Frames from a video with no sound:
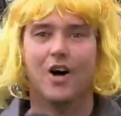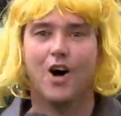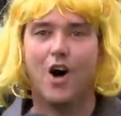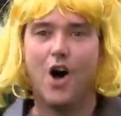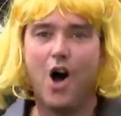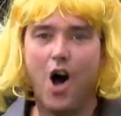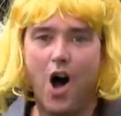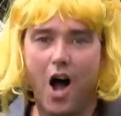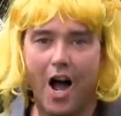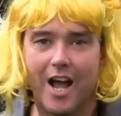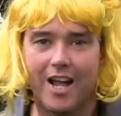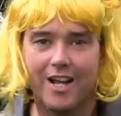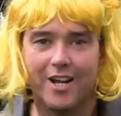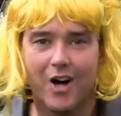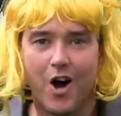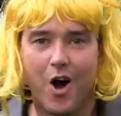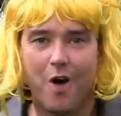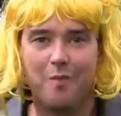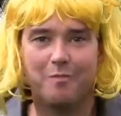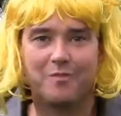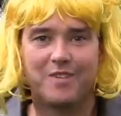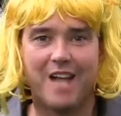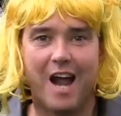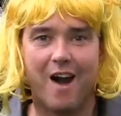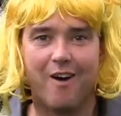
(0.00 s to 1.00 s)
Hi,
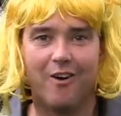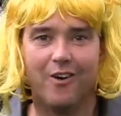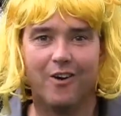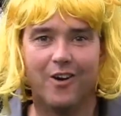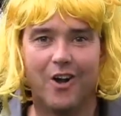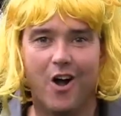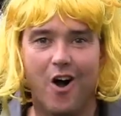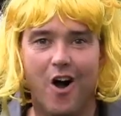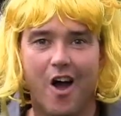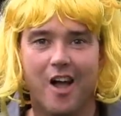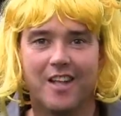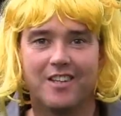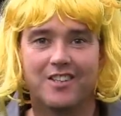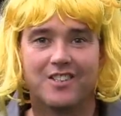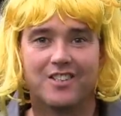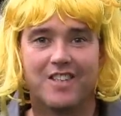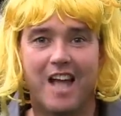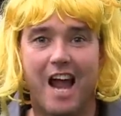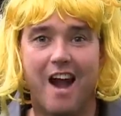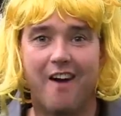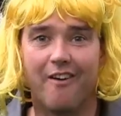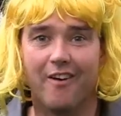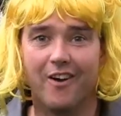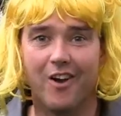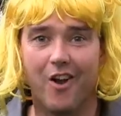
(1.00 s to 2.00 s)
I'm Darryn Lyons,
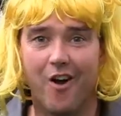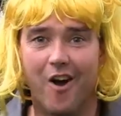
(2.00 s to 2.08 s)
Darryn